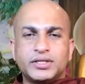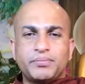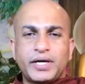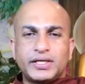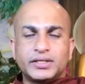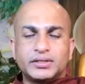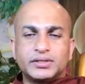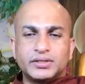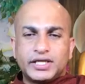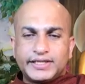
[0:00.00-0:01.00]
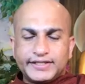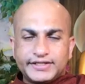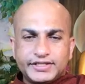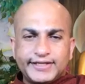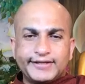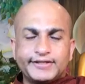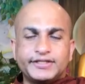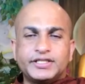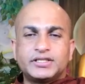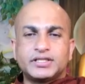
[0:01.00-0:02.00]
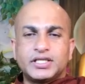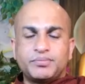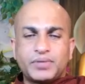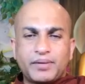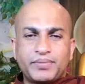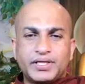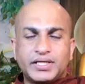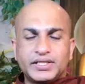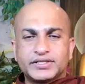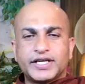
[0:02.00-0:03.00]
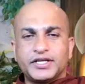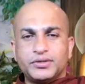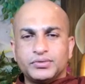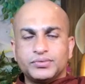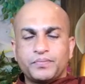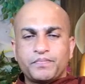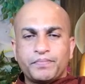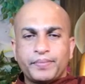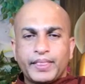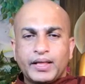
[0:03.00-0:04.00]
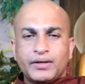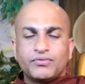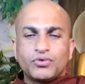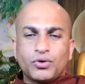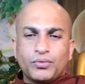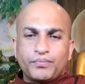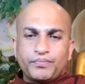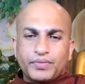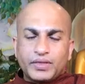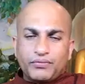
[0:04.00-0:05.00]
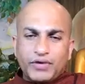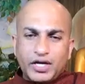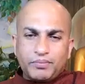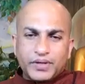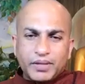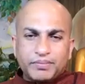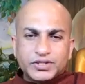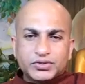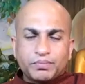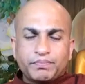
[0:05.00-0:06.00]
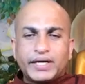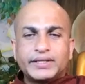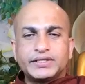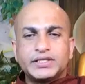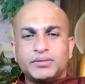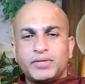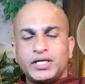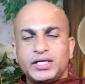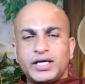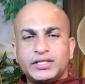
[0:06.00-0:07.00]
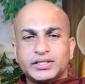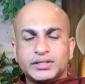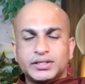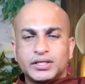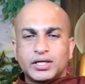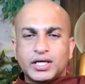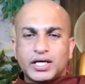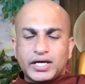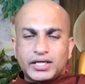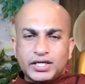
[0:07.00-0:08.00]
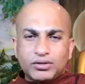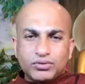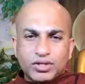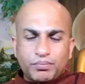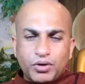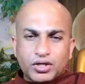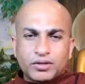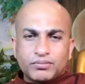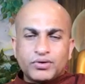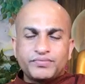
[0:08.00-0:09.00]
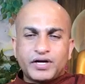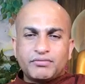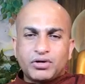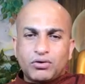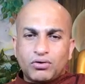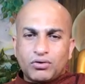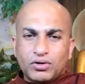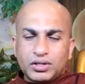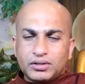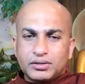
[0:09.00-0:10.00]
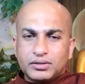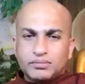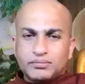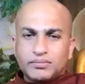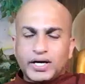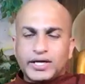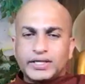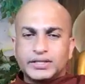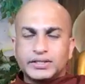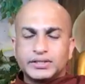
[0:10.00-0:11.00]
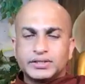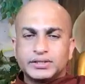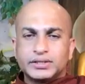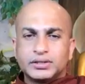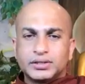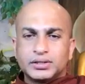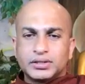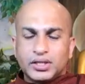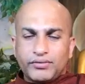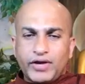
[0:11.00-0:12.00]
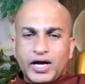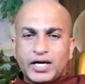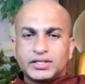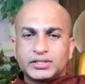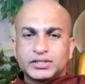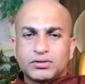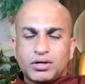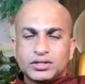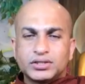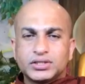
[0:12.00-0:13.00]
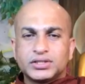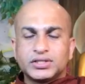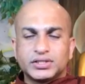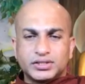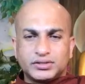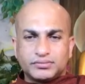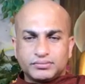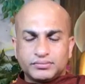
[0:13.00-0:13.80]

the pattern that it's still this keep happening inside you so the very purpose of practicing meditation getting to the bottom of our own mind awareness consciousness